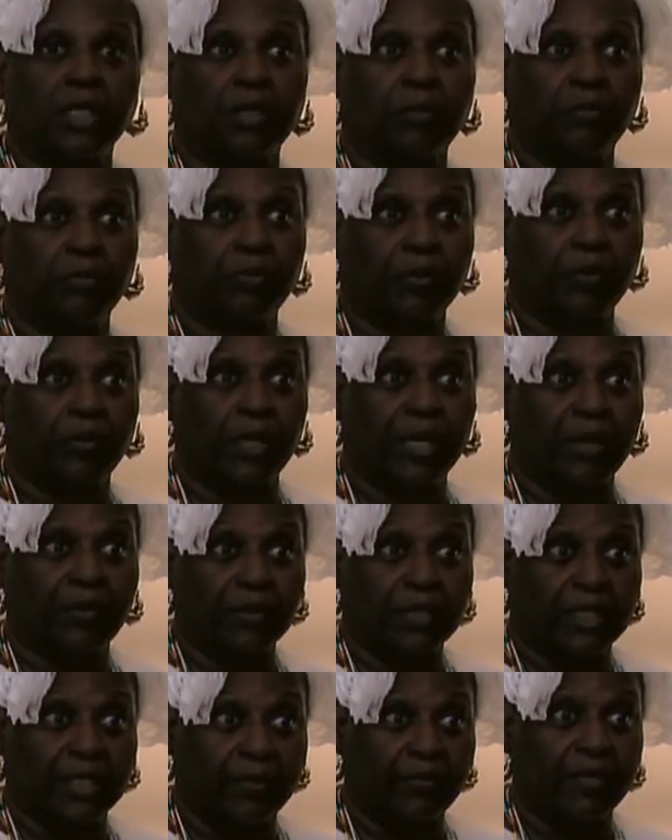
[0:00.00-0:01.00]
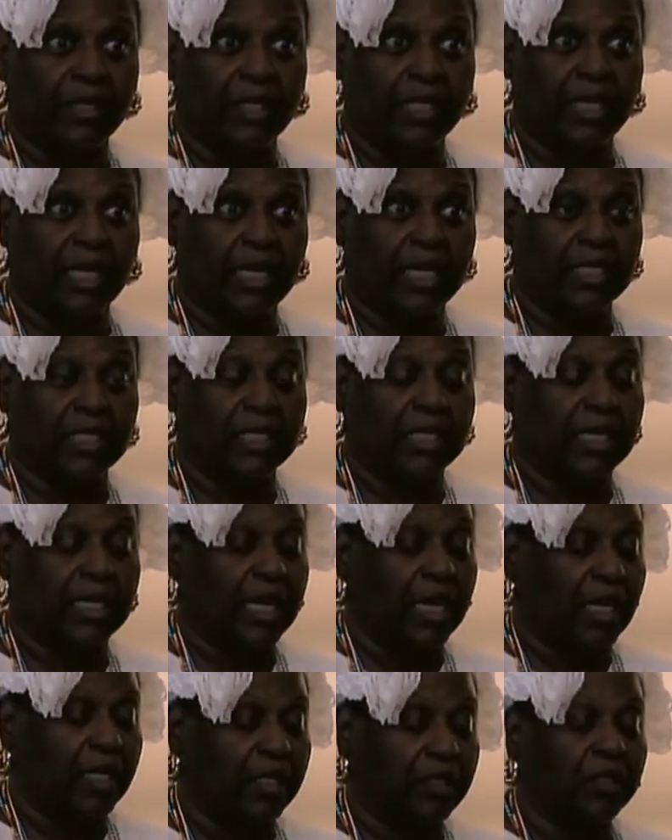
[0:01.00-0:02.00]
in when I was living in Haiti,
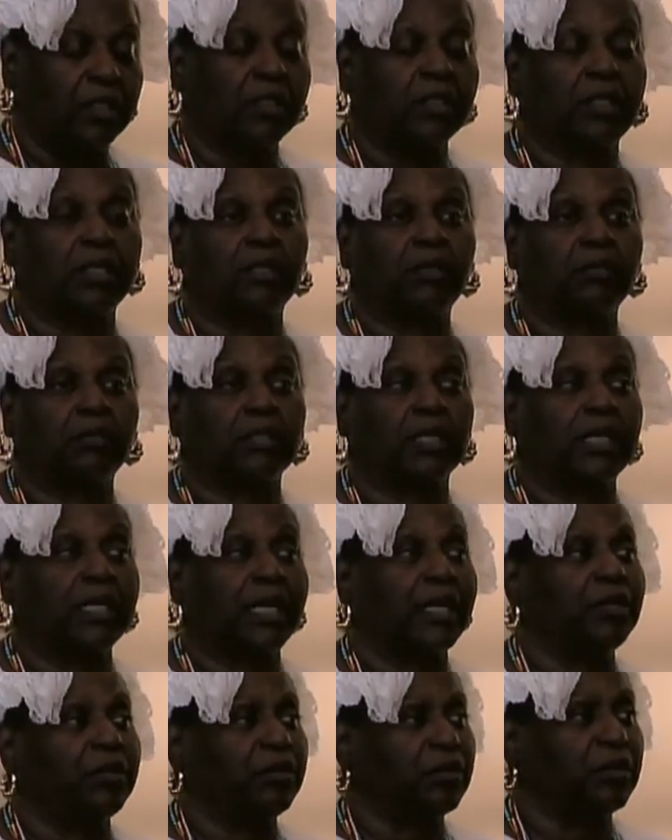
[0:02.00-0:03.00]
a little goat, and I